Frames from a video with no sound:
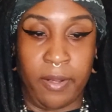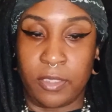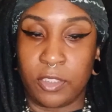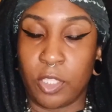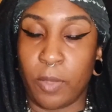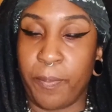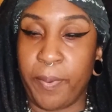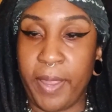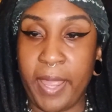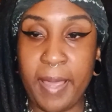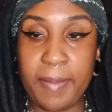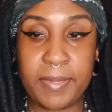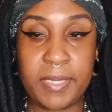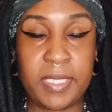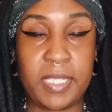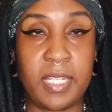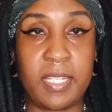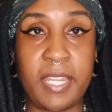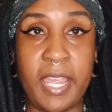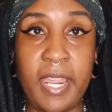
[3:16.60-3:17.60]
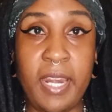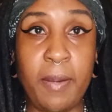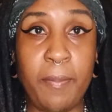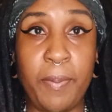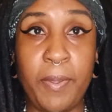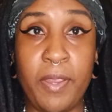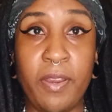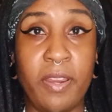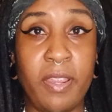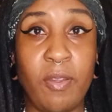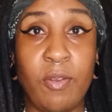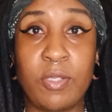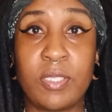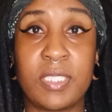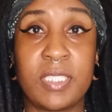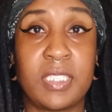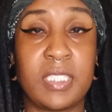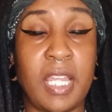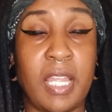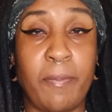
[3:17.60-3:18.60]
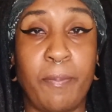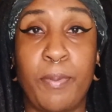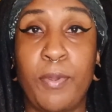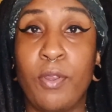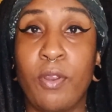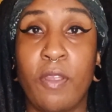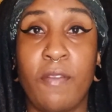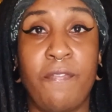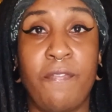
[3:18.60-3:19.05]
So perhaps in the dating period, it was just like pure